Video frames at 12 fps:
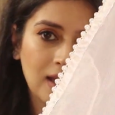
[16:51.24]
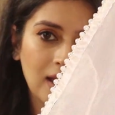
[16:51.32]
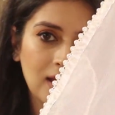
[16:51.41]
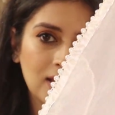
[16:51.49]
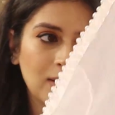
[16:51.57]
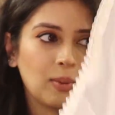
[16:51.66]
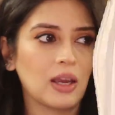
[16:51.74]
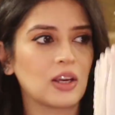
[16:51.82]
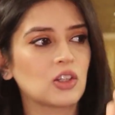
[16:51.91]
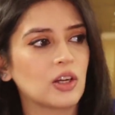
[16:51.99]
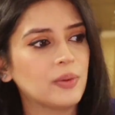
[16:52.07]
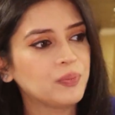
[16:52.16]
like the
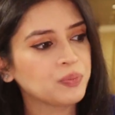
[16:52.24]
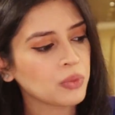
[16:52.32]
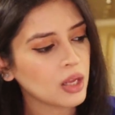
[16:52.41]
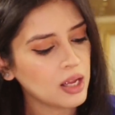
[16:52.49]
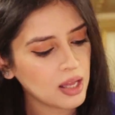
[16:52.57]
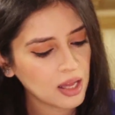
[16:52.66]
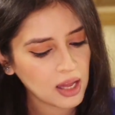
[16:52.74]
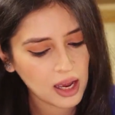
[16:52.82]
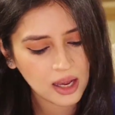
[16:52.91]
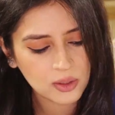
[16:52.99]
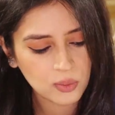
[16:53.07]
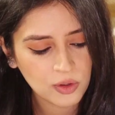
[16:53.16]
picture
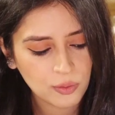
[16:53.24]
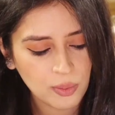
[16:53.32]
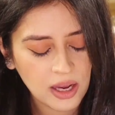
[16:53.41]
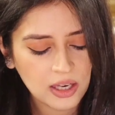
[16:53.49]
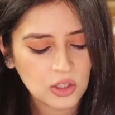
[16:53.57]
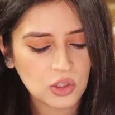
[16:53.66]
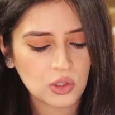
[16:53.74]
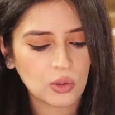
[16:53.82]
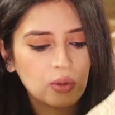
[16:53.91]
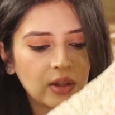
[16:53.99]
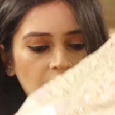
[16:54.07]
and we've made sure